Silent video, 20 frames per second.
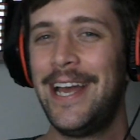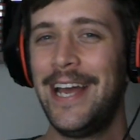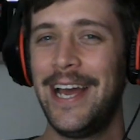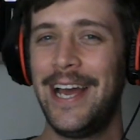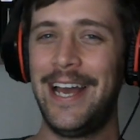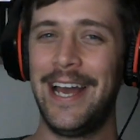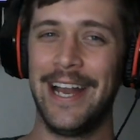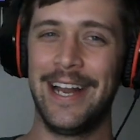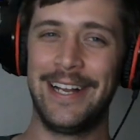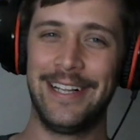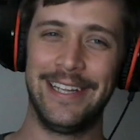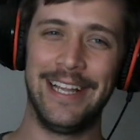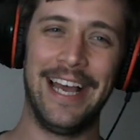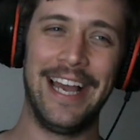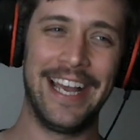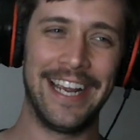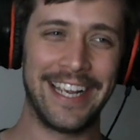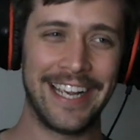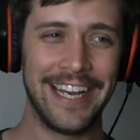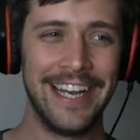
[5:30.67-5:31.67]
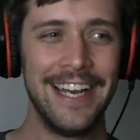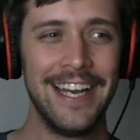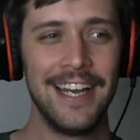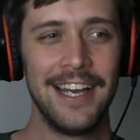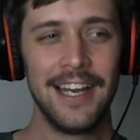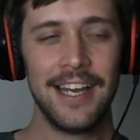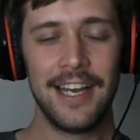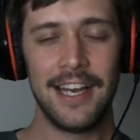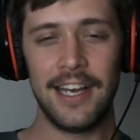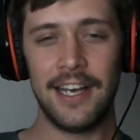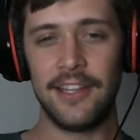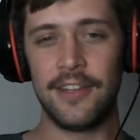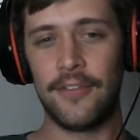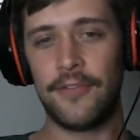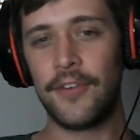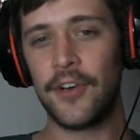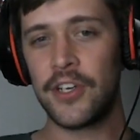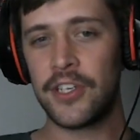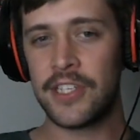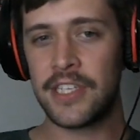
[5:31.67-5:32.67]
are like, the
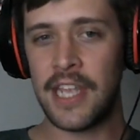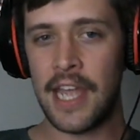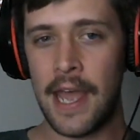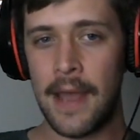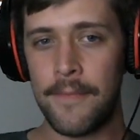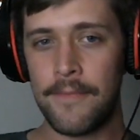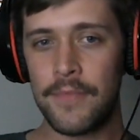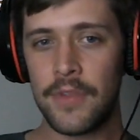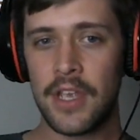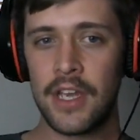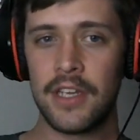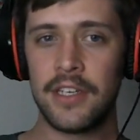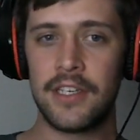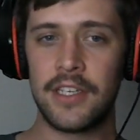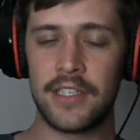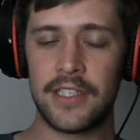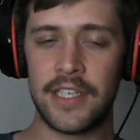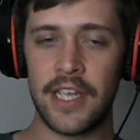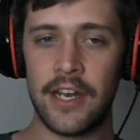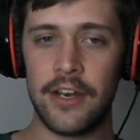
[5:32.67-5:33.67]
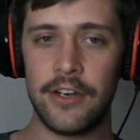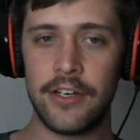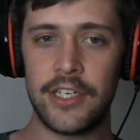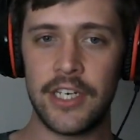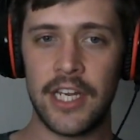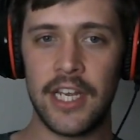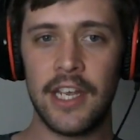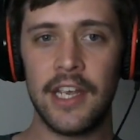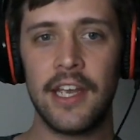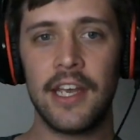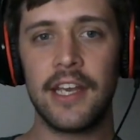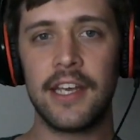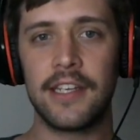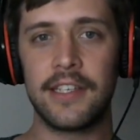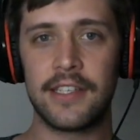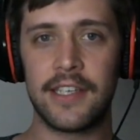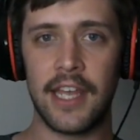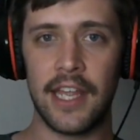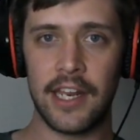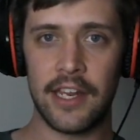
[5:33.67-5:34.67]
first step to synergy
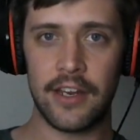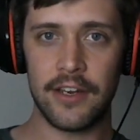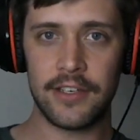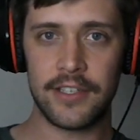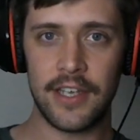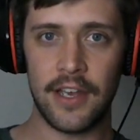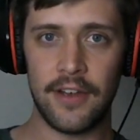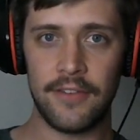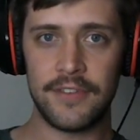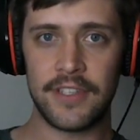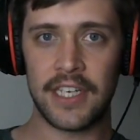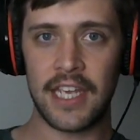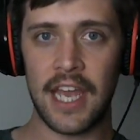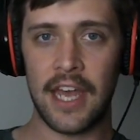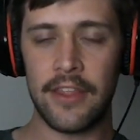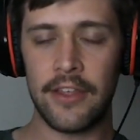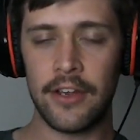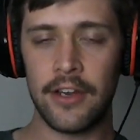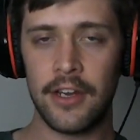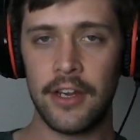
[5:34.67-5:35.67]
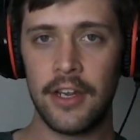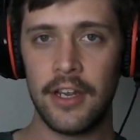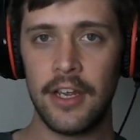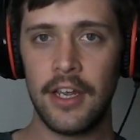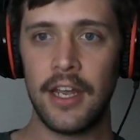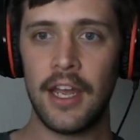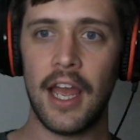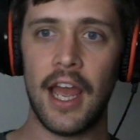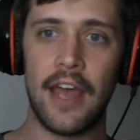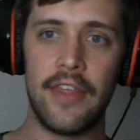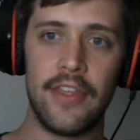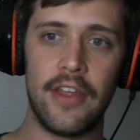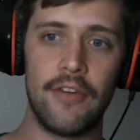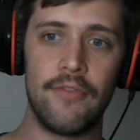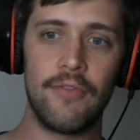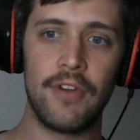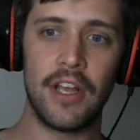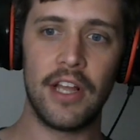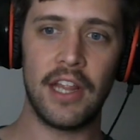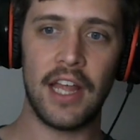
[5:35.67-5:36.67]
is getting yourself together and then
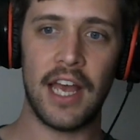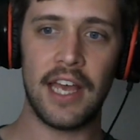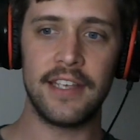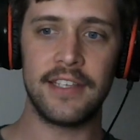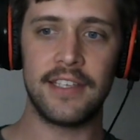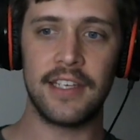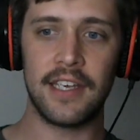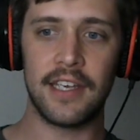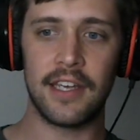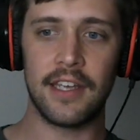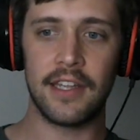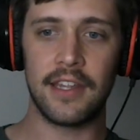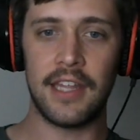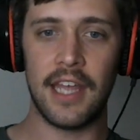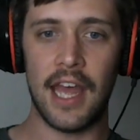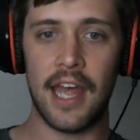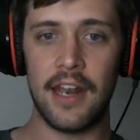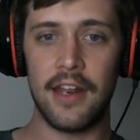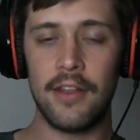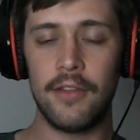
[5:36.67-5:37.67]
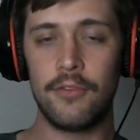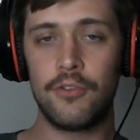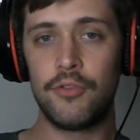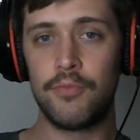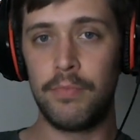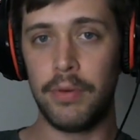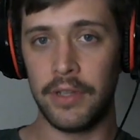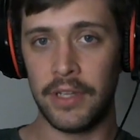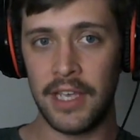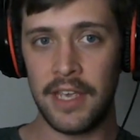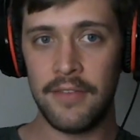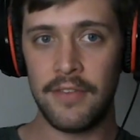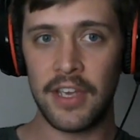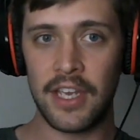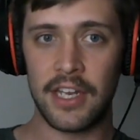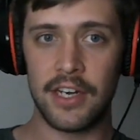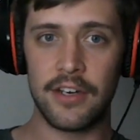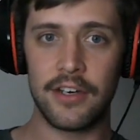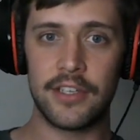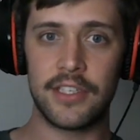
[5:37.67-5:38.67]
realizing that believing
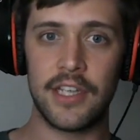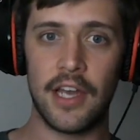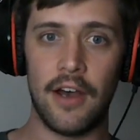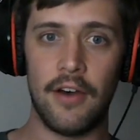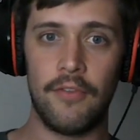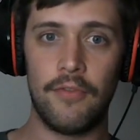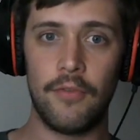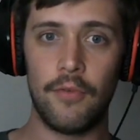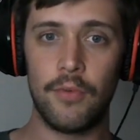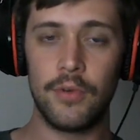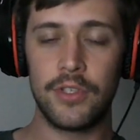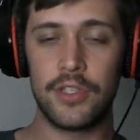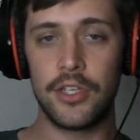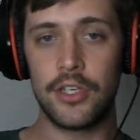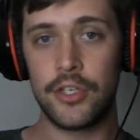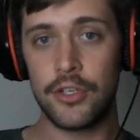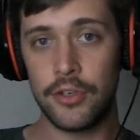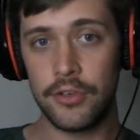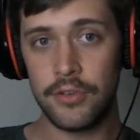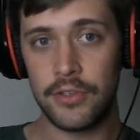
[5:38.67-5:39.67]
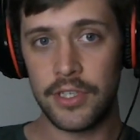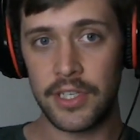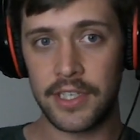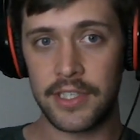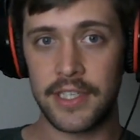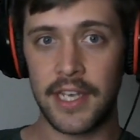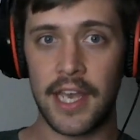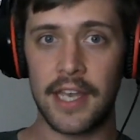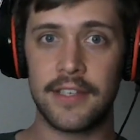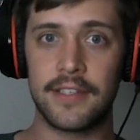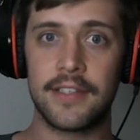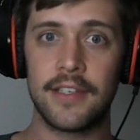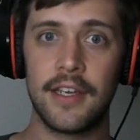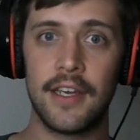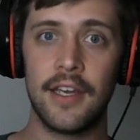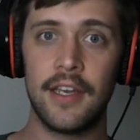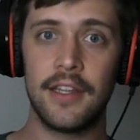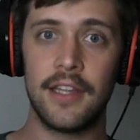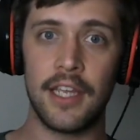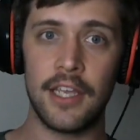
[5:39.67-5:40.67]
in yourself was the true success
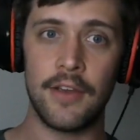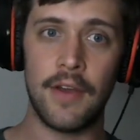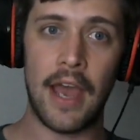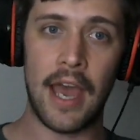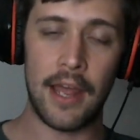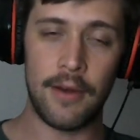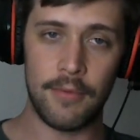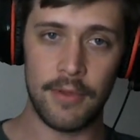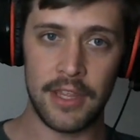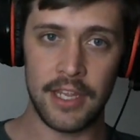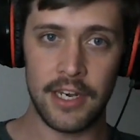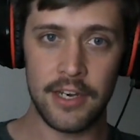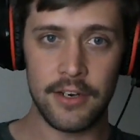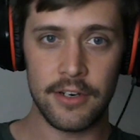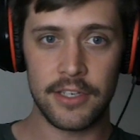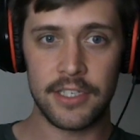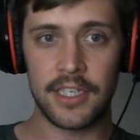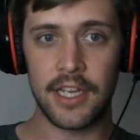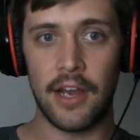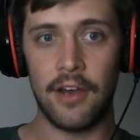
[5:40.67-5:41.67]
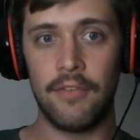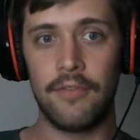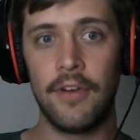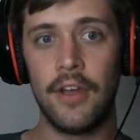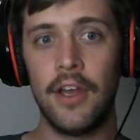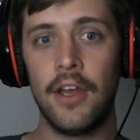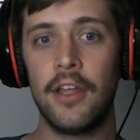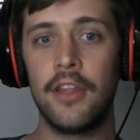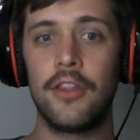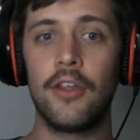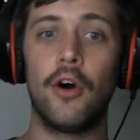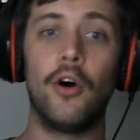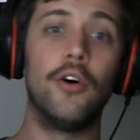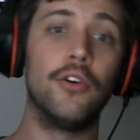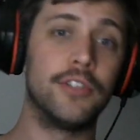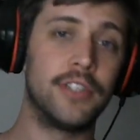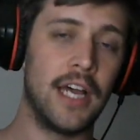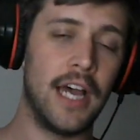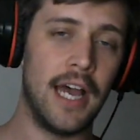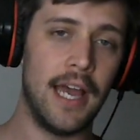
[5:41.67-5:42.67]
that you had within yourself the whole
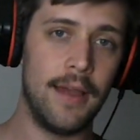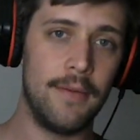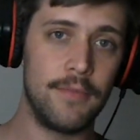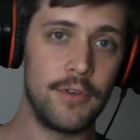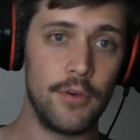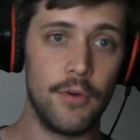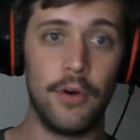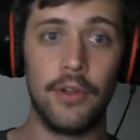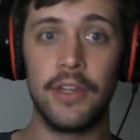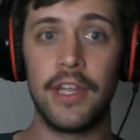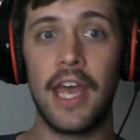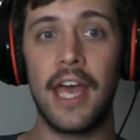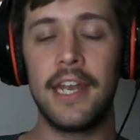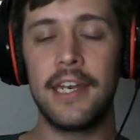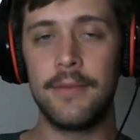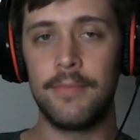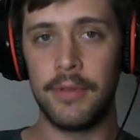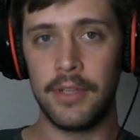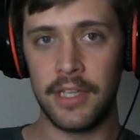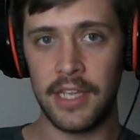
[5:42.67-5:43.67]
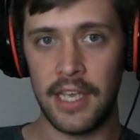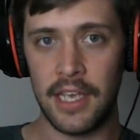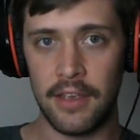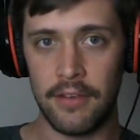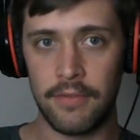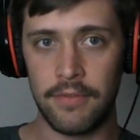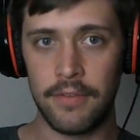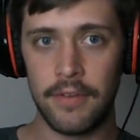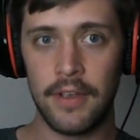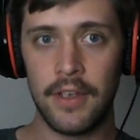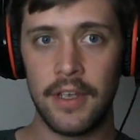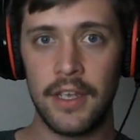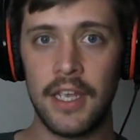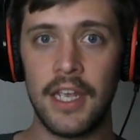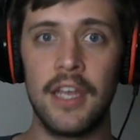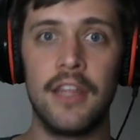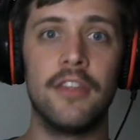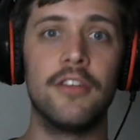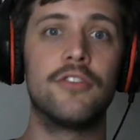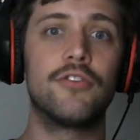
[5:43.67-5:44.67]
time. You only had to believe
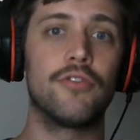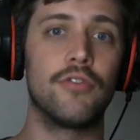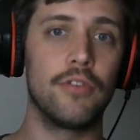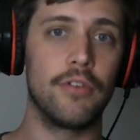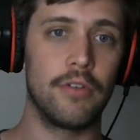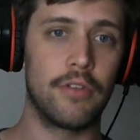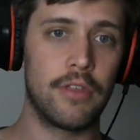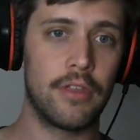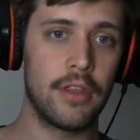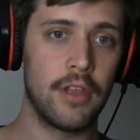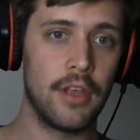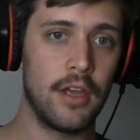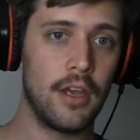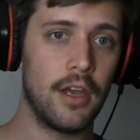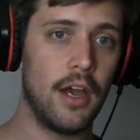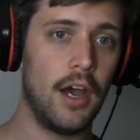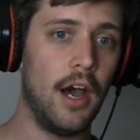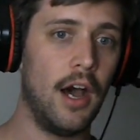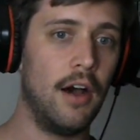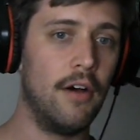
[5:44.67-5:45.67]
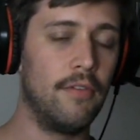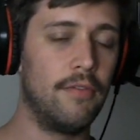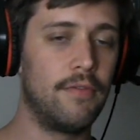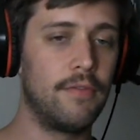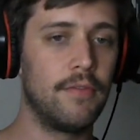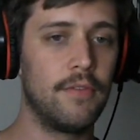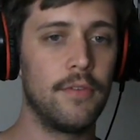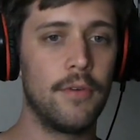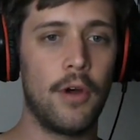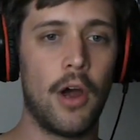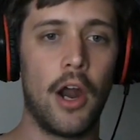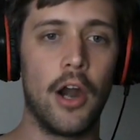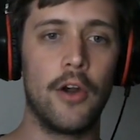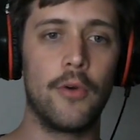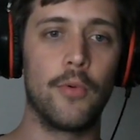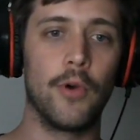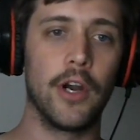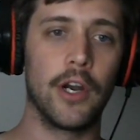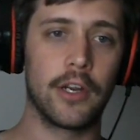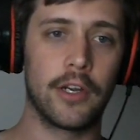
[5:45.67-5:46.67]
in the truth of hard
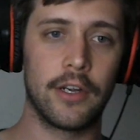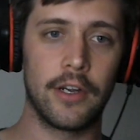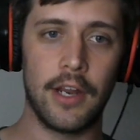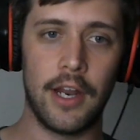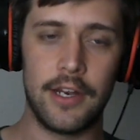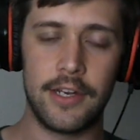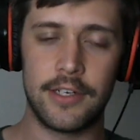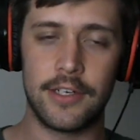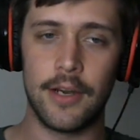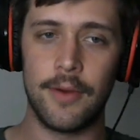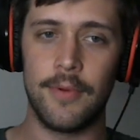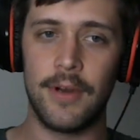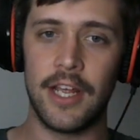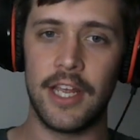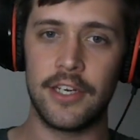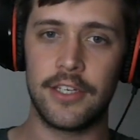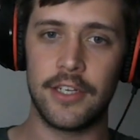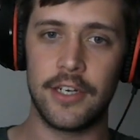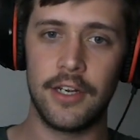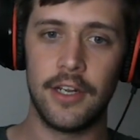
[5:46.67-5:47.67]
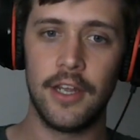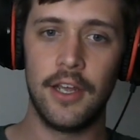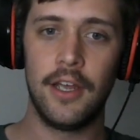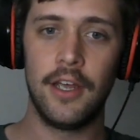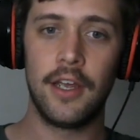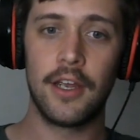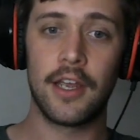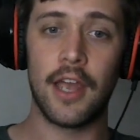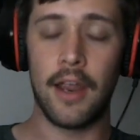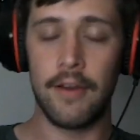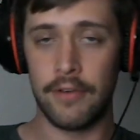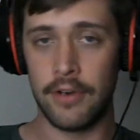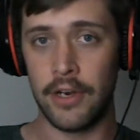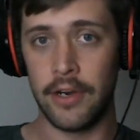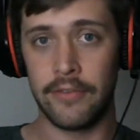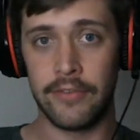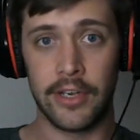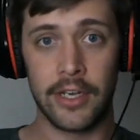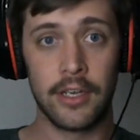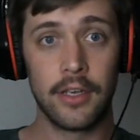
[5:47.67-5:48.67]
work and determination. Kyrie
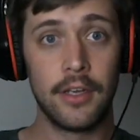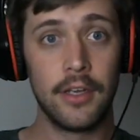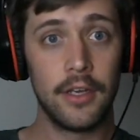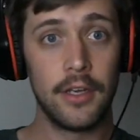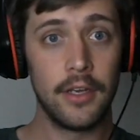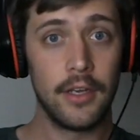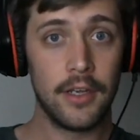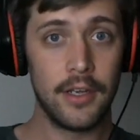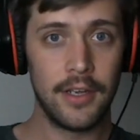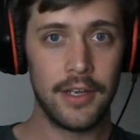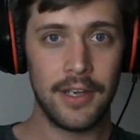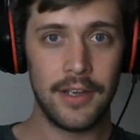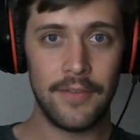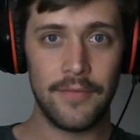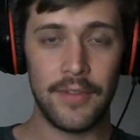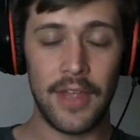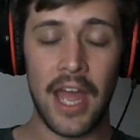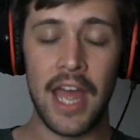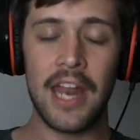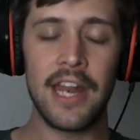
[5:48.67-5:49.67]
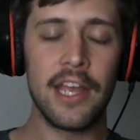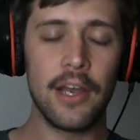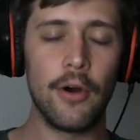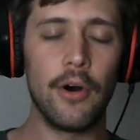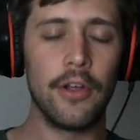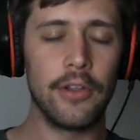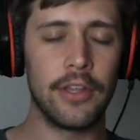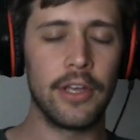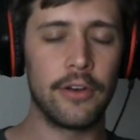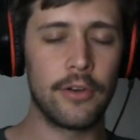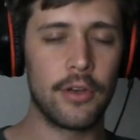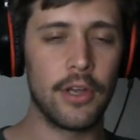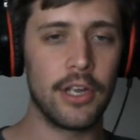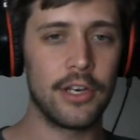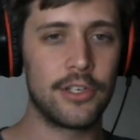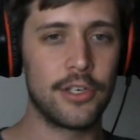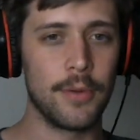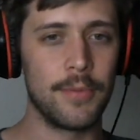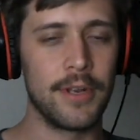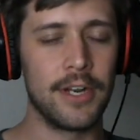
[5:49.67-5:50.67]
Irving. And he'll
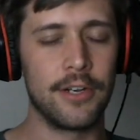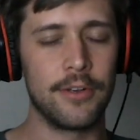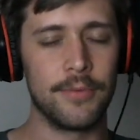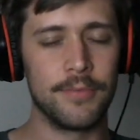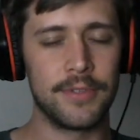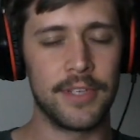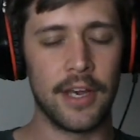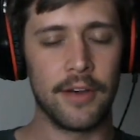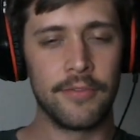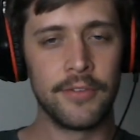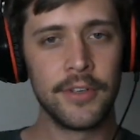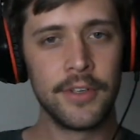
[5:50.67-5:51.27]
attribute it to himself.